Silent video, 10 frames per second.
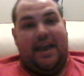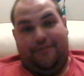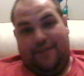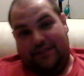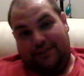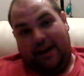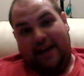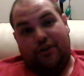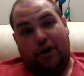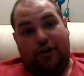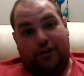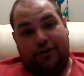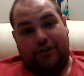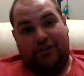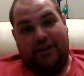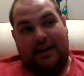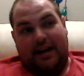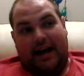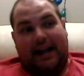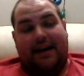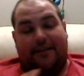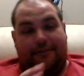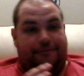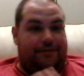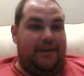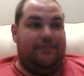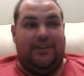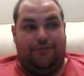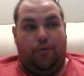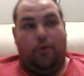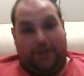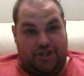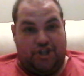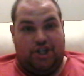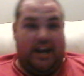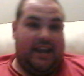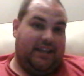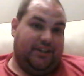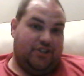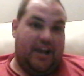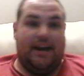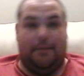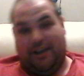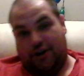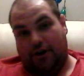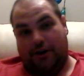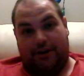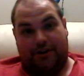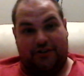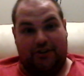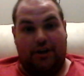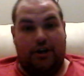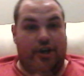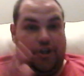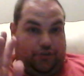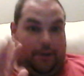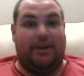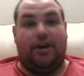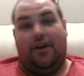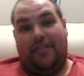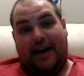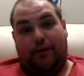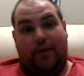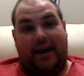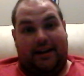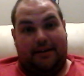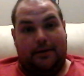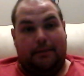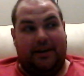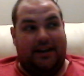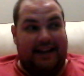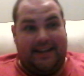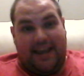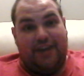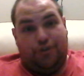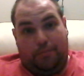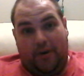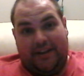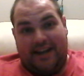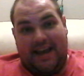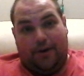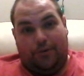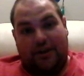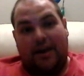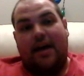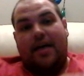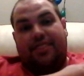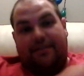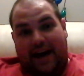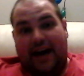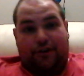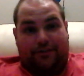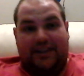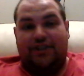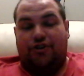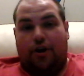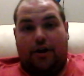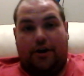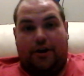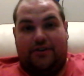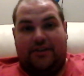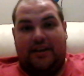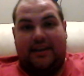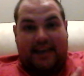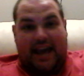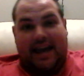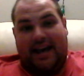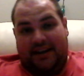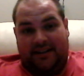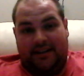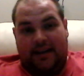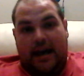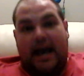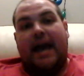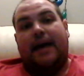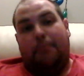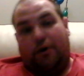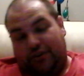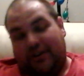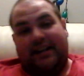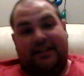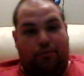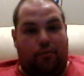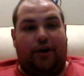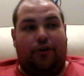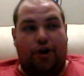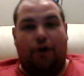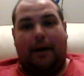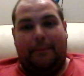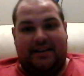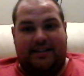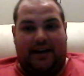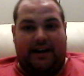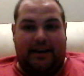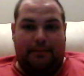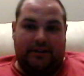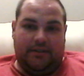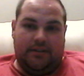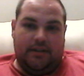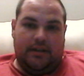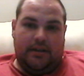I paid $55. I got 54 and change out of my cards. So I'm going to call that a win. Because as Angel pointed out, the value of these cards can and most likely will go up in time.